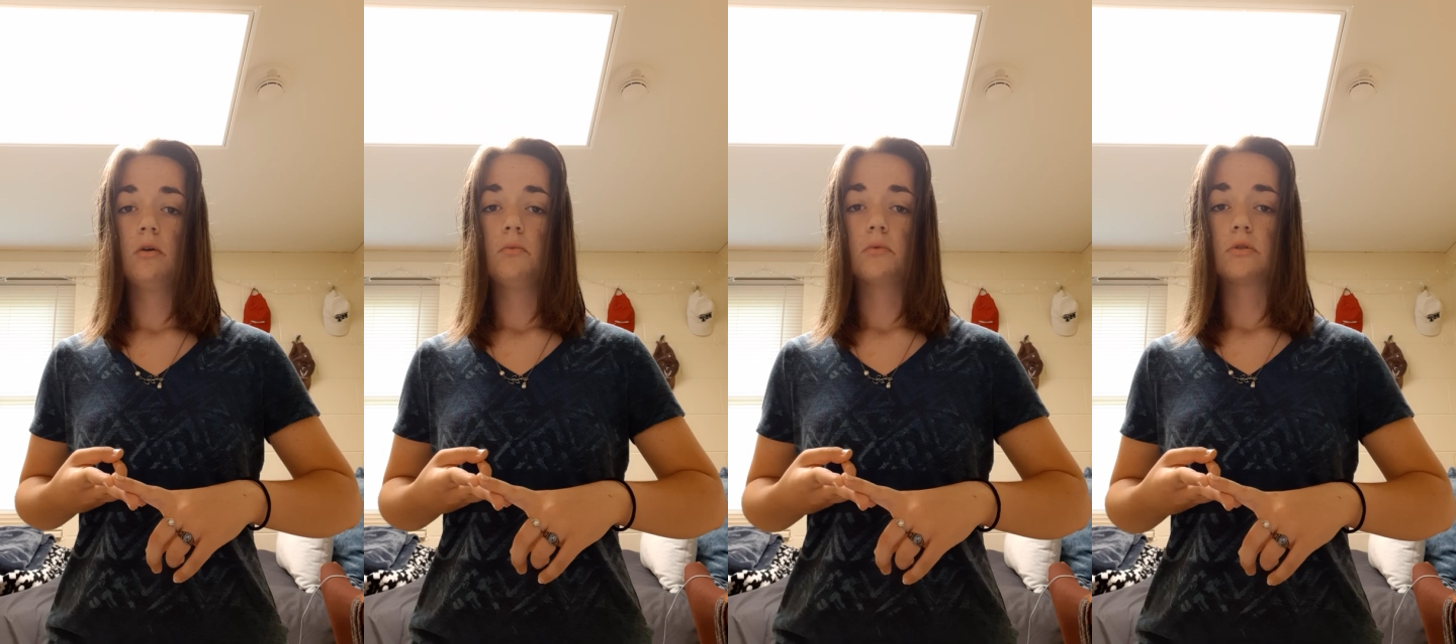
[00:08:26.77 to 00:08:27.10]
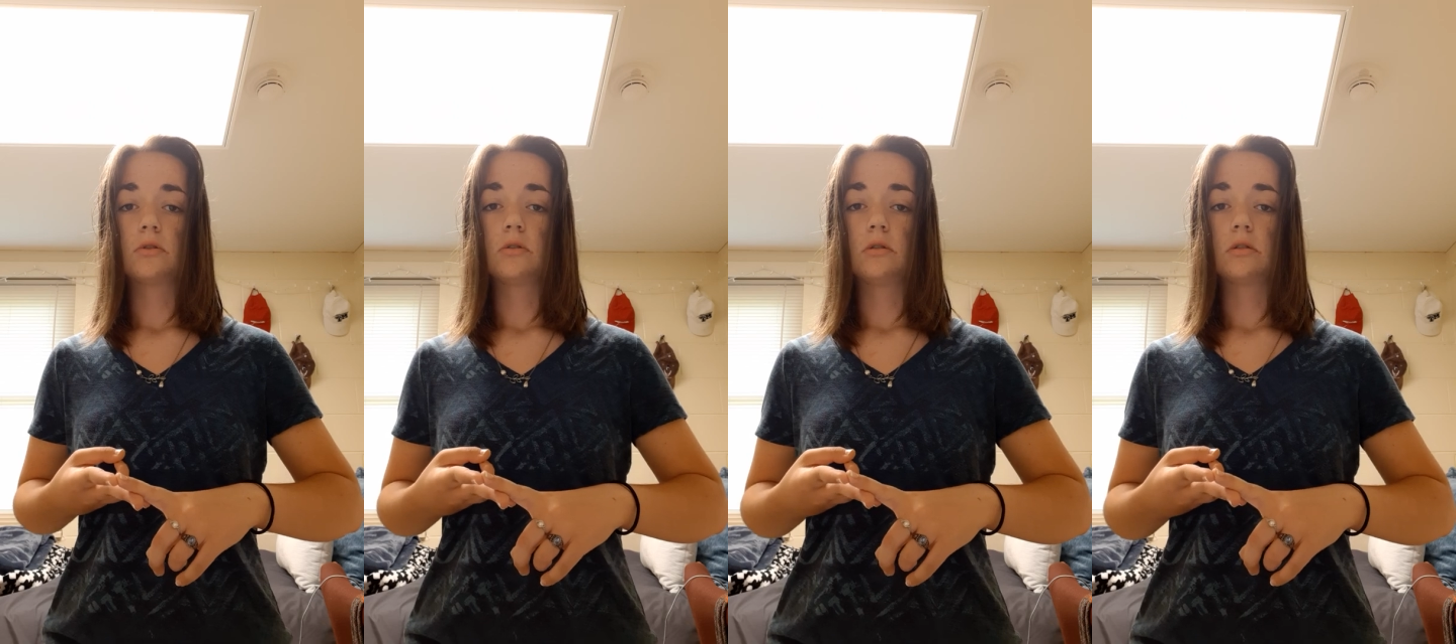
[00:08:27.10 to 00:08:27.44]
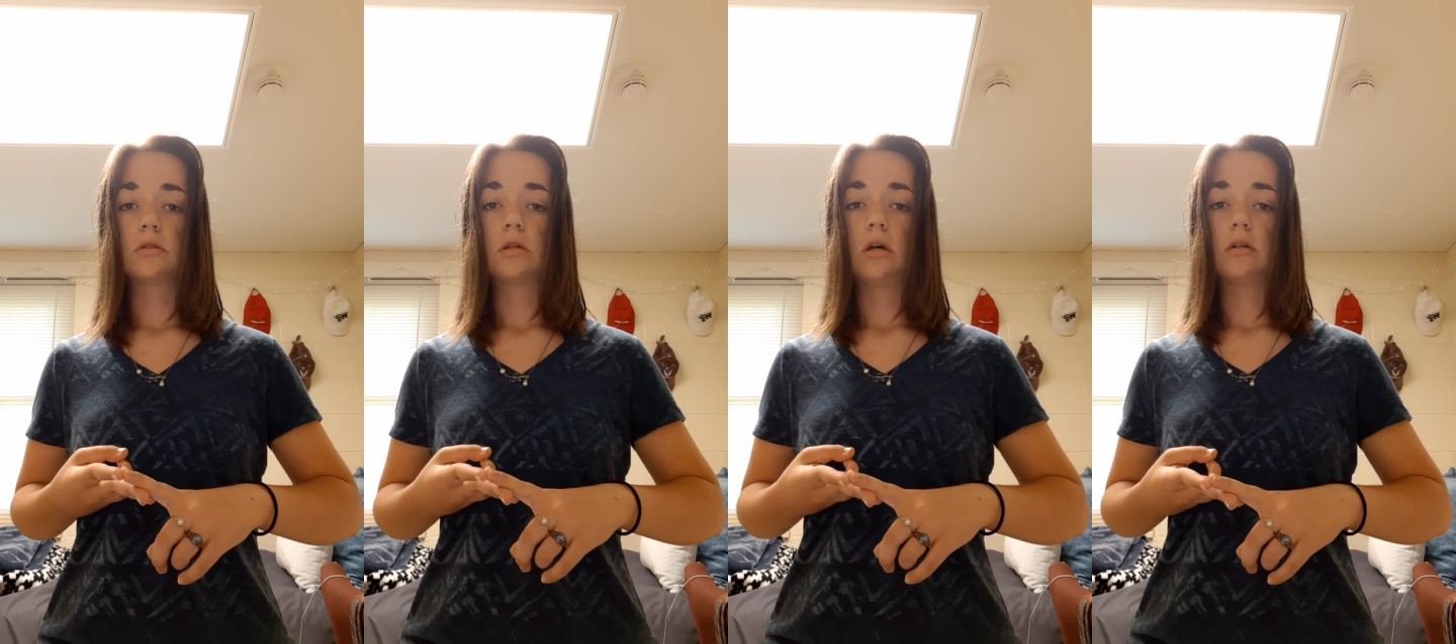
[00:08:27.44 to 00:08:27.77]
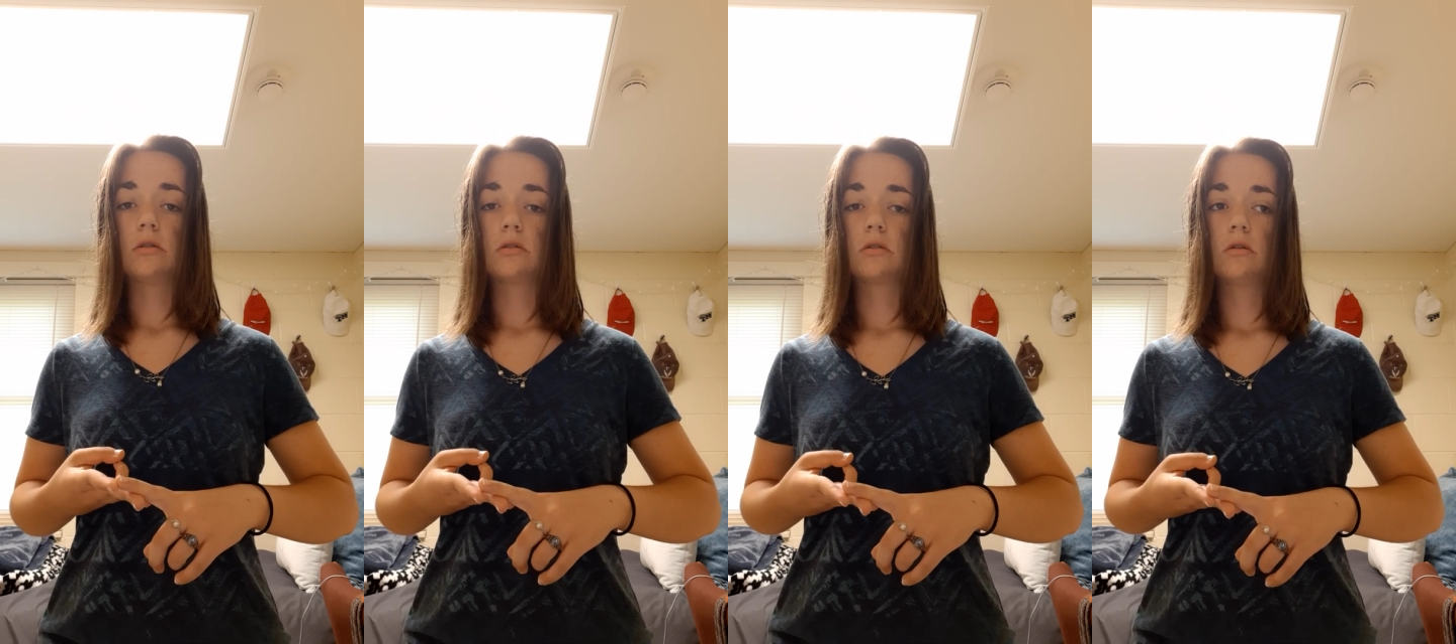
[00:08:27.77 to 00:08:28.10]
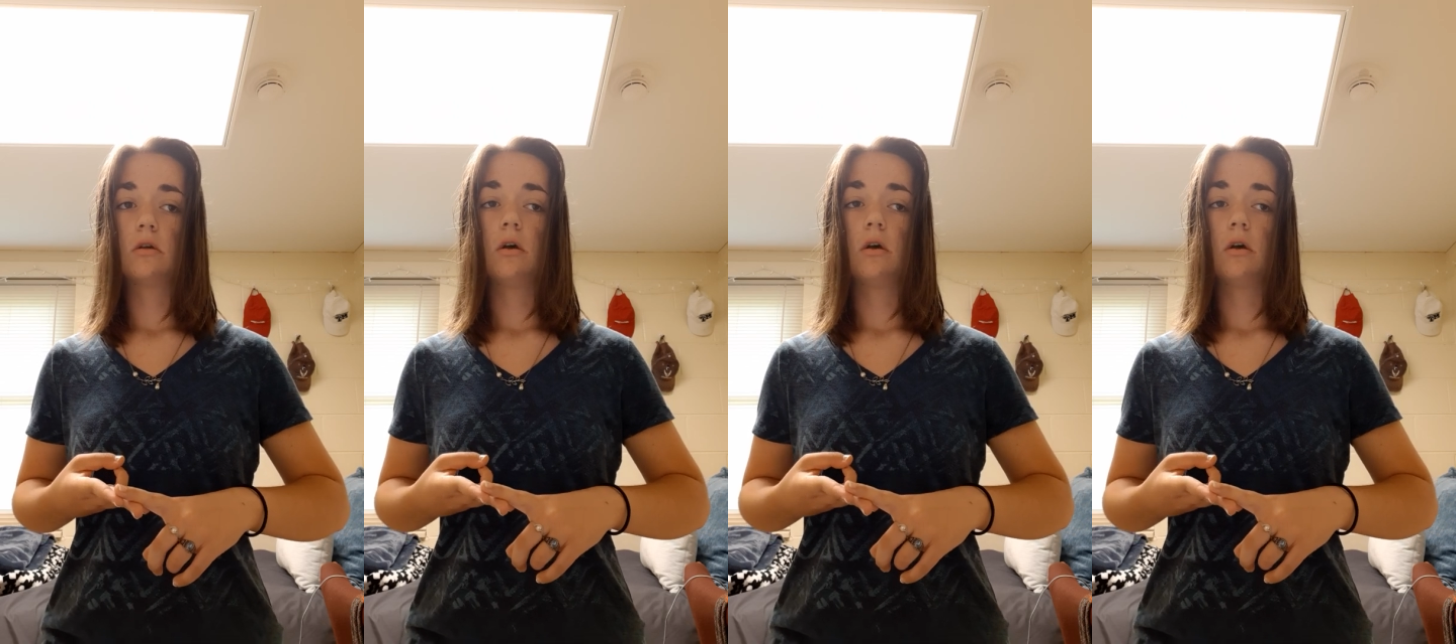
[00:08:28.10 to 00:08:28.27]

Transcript: was to discuss